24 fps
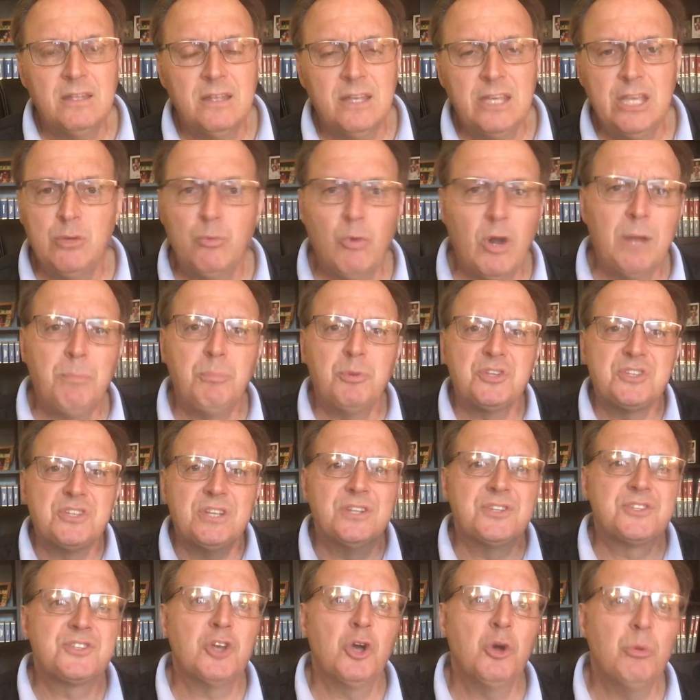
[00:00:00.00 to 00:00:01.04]
He
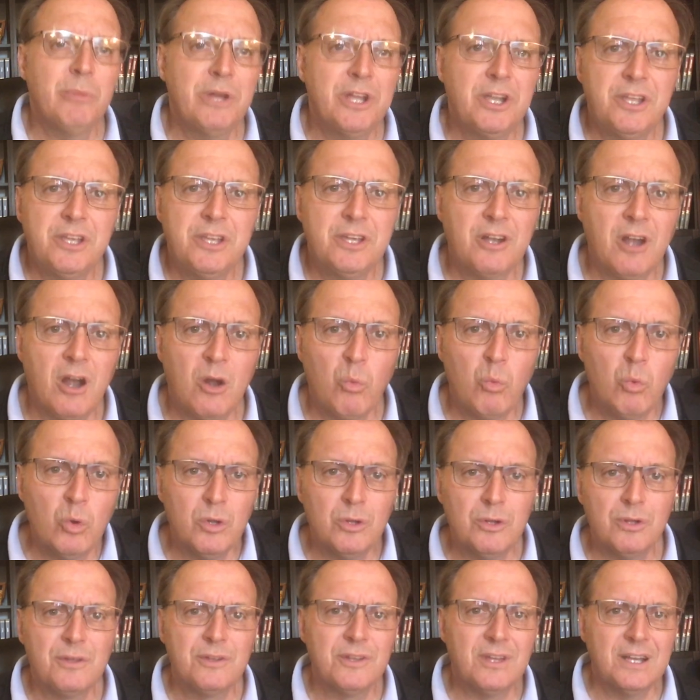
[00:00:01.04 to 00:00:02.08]
represents so many in our
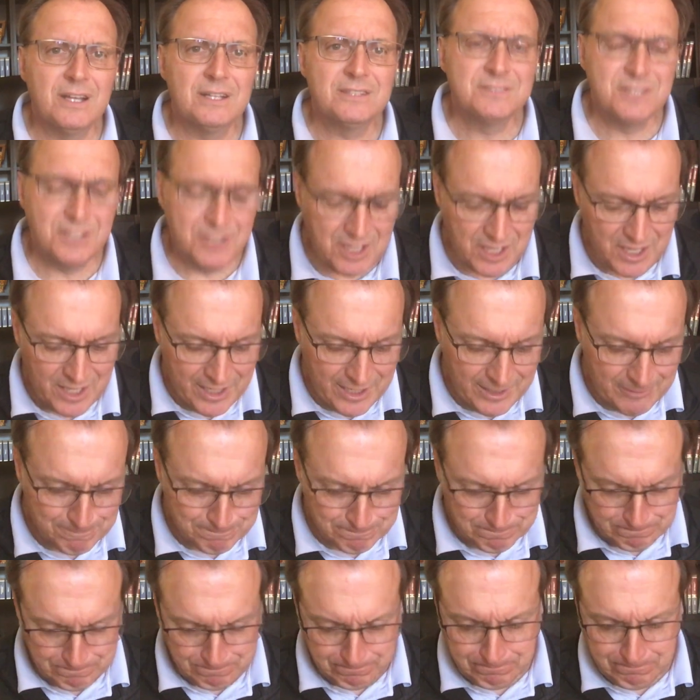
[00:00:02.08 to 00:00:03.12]
world uh, today
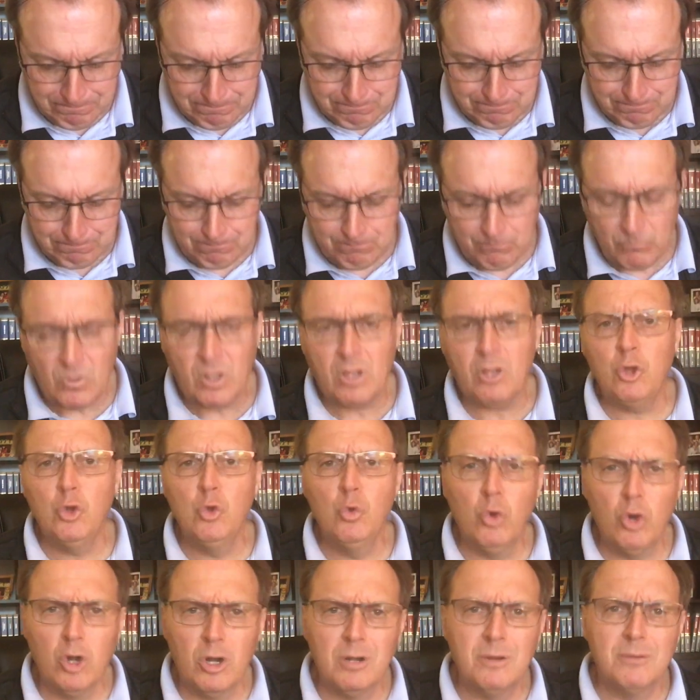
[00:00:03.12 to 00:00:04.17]

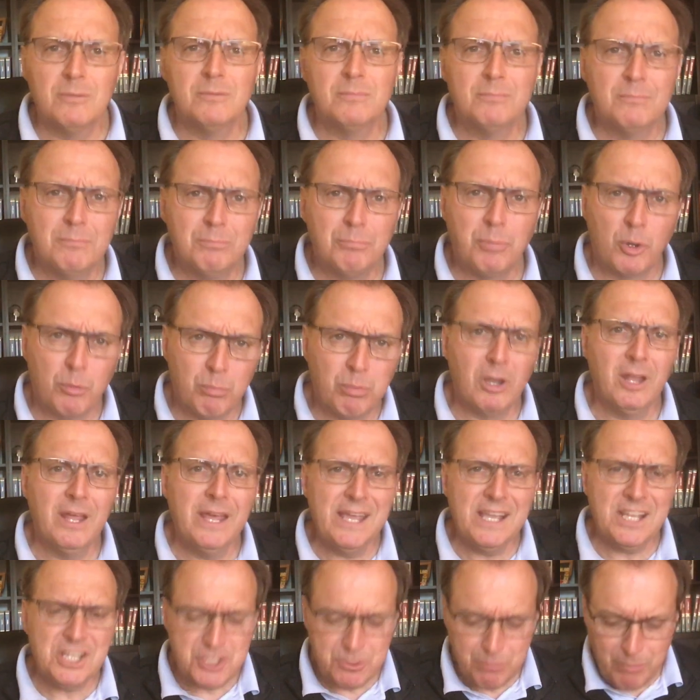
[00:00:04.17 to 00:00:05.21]
who are
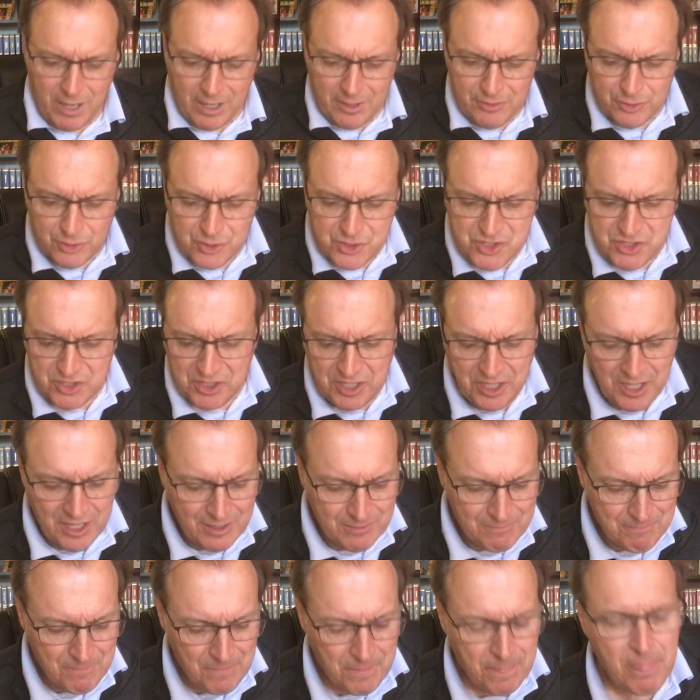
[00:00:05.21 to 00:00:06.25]
perplexed by their
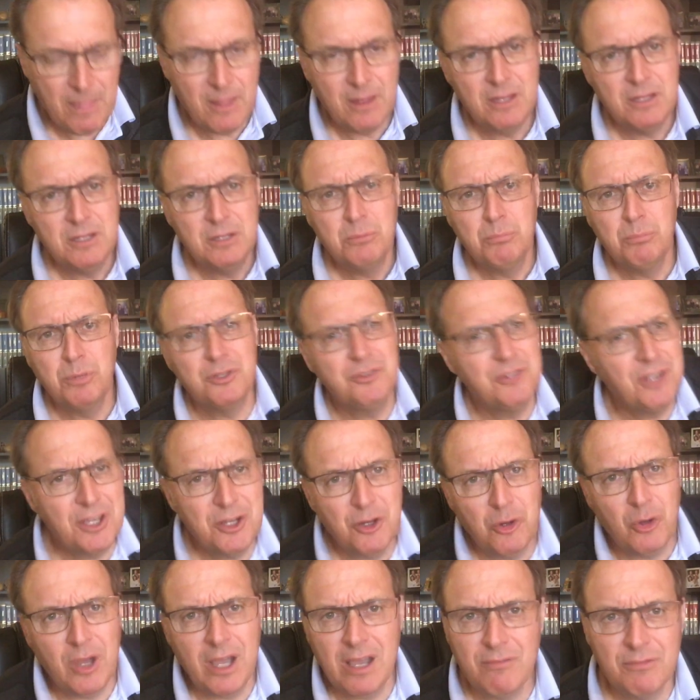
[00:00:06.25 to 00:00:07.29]
sin but they
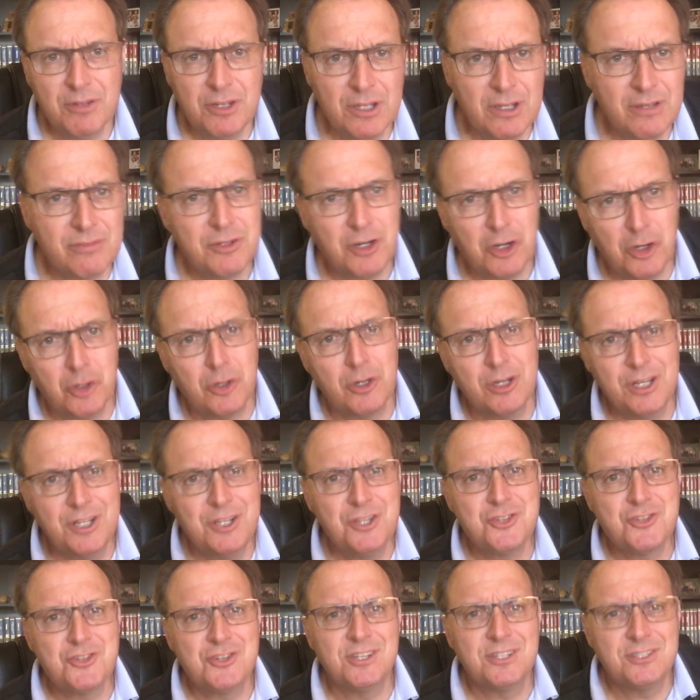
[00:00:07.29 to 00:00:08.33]
don't have enough
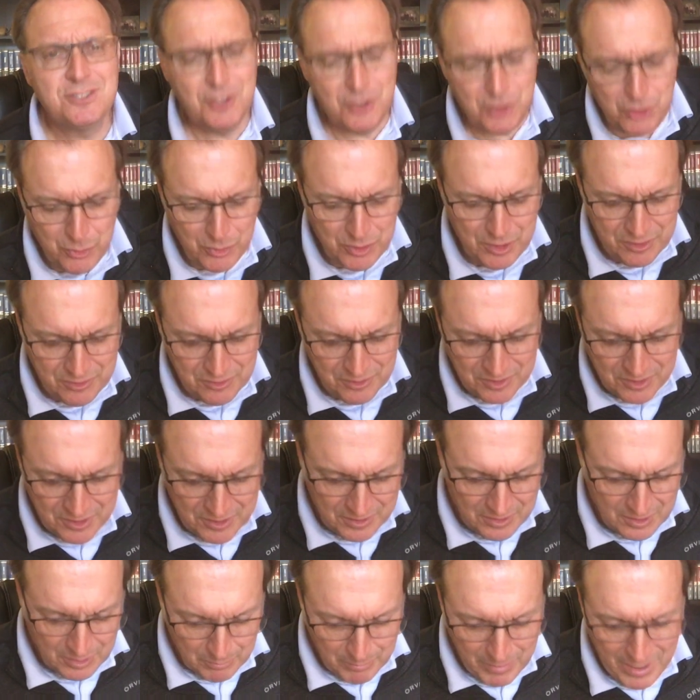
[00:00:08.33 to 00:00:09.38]
courage uh, to do
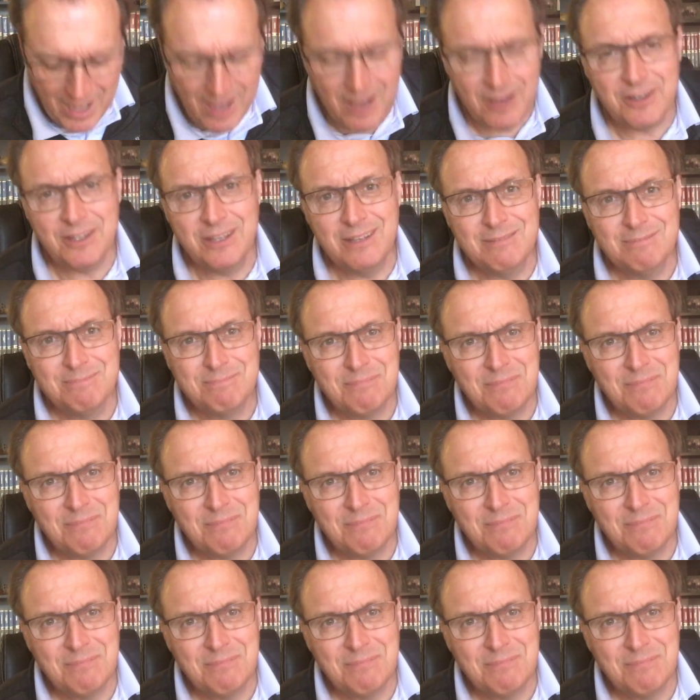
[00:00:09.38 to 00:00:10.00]
anything about it.